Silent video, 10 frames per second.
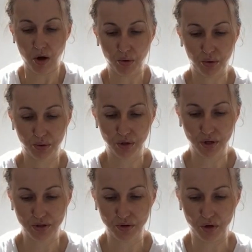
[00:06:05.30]
Hold
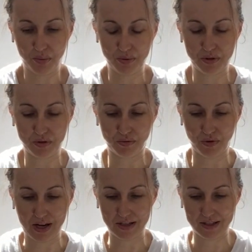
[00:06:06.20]
on to opposite
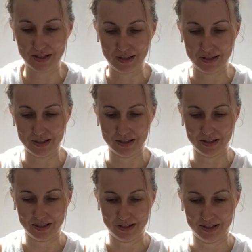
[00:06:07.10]
wrists
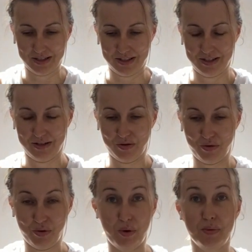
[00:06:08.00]

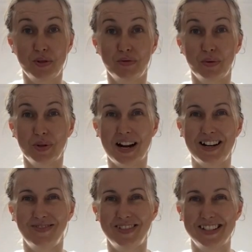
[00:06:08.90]
or opposite
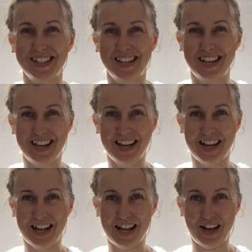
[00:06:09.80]
forearms
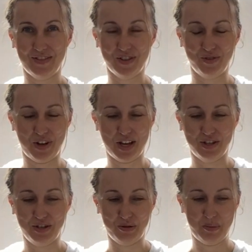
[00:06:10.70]
and have a
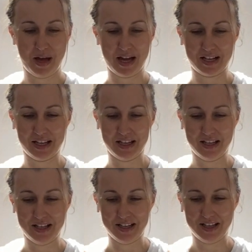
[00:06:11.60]
stretch in your back.
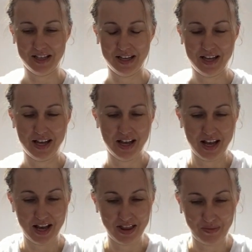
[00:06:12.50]

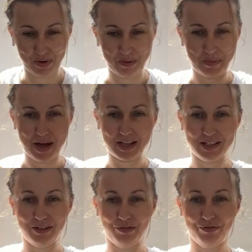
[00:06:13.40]
And then we'll come back
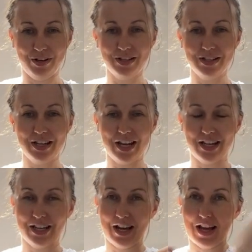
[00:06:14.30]
to the front.
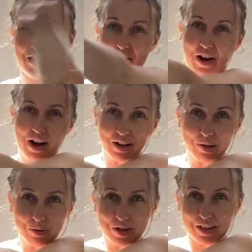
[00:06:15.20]
Take your hug
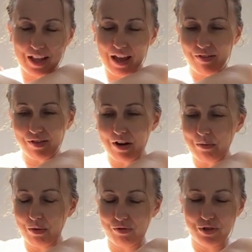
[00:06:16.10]
with the left arm
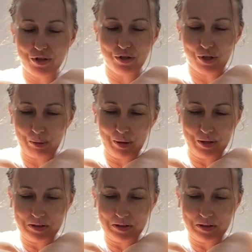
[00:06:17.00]
over the top.